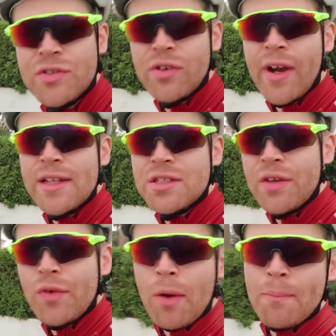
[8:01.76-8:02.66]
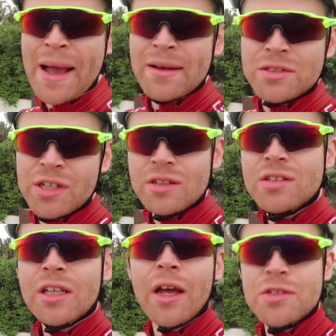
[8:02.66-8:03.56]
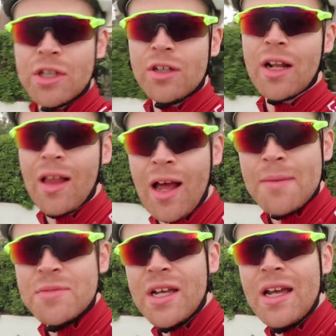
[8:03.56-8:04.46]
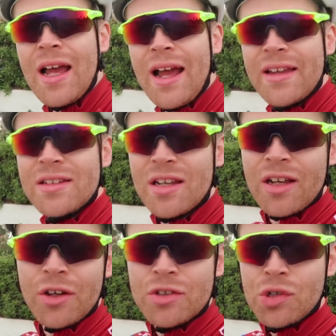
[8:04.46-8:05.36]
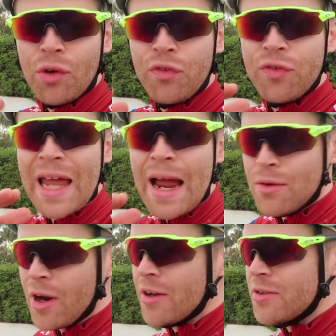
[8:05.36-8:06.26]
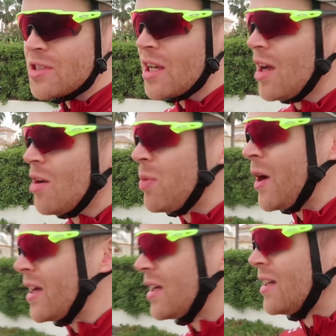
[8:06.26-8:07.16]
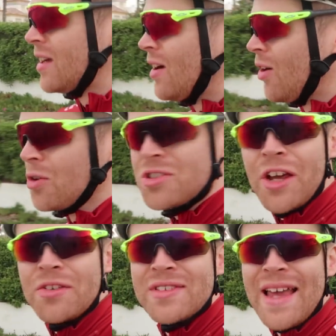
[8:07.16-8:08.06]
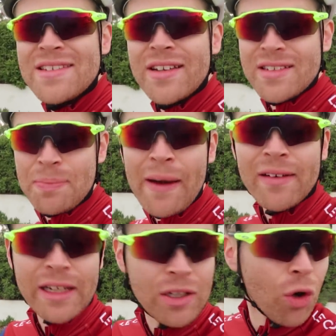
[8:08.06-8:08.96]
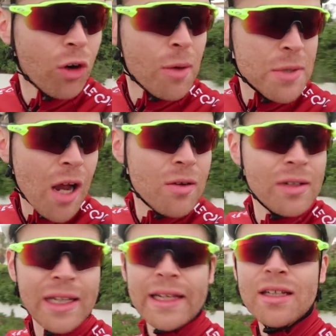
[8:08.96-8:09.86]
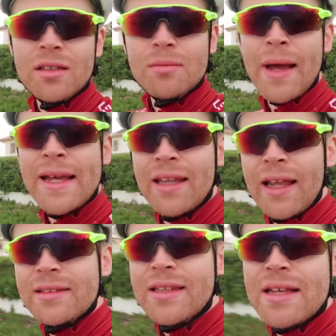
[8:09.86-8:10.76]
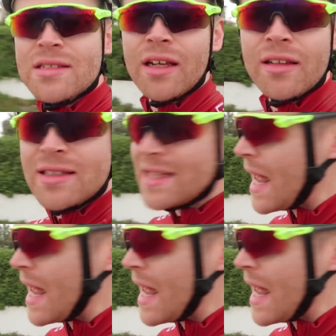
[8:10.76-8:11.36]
of terrain. So you've got mountains and loads of good climbs and good sort of flat roads, but also deserts. Apparently Europe's only mainland desert, the